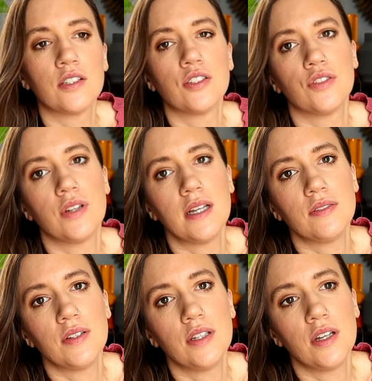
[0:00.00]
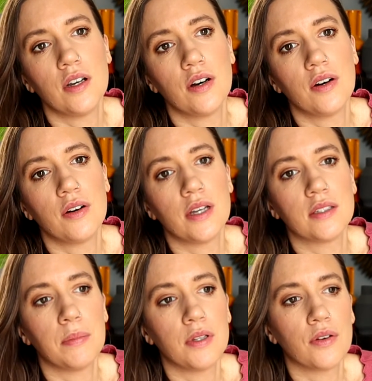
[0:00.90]
So today's video
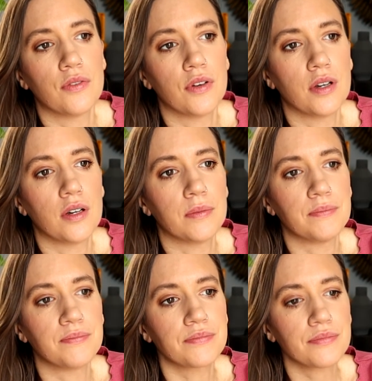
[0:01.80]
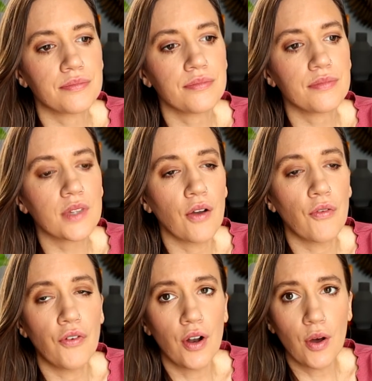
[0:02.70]
is a bit of a
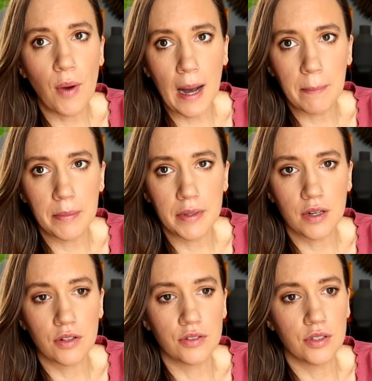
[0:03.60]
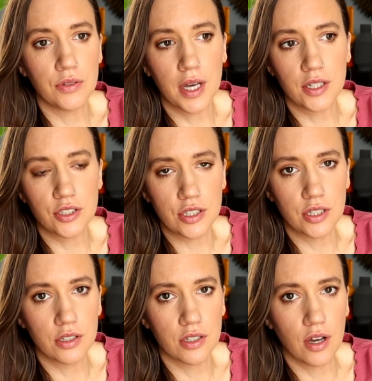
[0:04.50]
follow-up
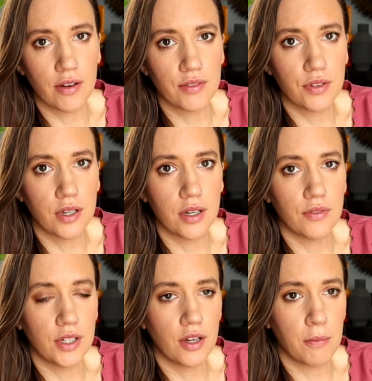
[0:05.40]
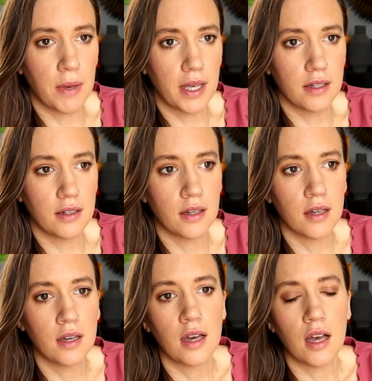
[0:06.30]
continuation of the video I made
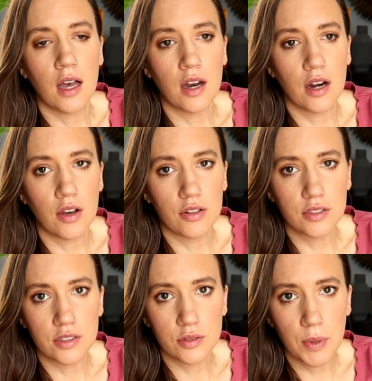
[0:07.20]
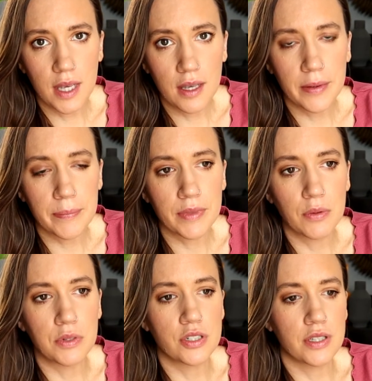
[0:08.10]
earlier on this week,
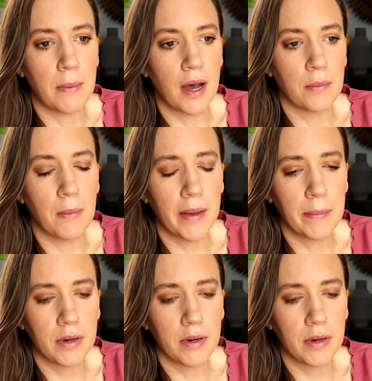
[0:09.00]
which is about my